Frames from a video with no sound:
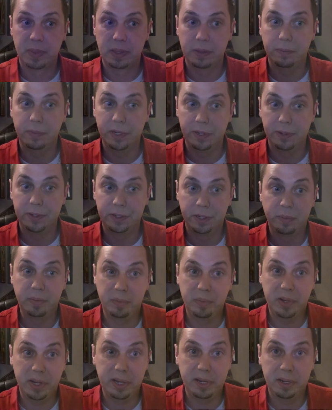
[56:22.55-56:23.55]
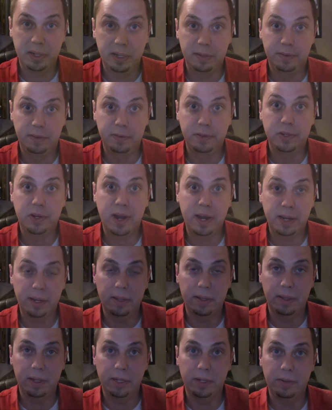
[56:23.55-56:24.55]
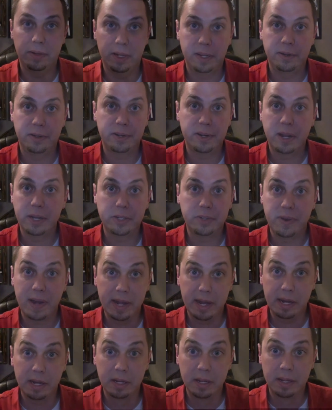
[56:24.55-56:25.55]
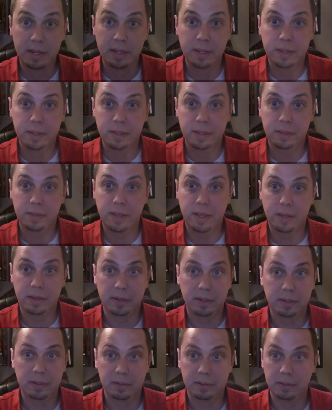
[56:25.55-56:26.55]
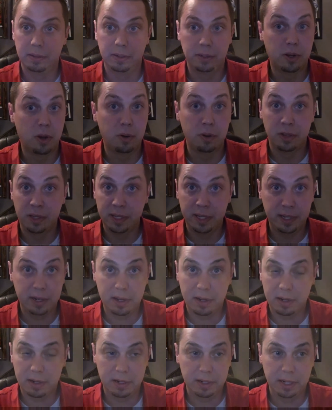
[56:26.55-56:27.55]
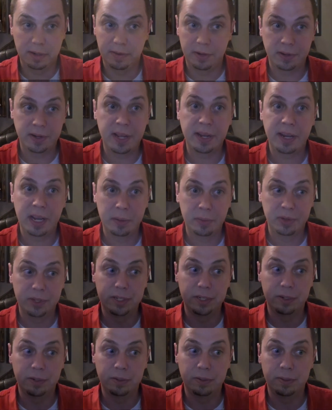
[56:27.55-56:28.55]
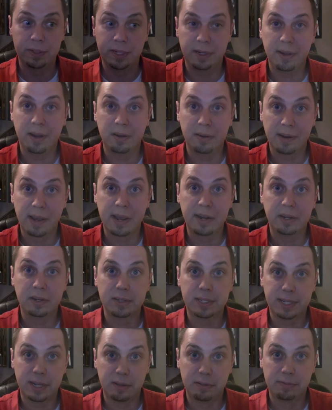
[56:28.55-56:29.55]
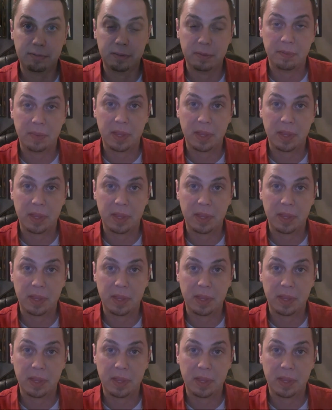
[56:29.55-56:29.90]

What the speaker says: when you should be peeing, if you drank and you're not draining, then go to the ER. If you're not able to irrigate yourself,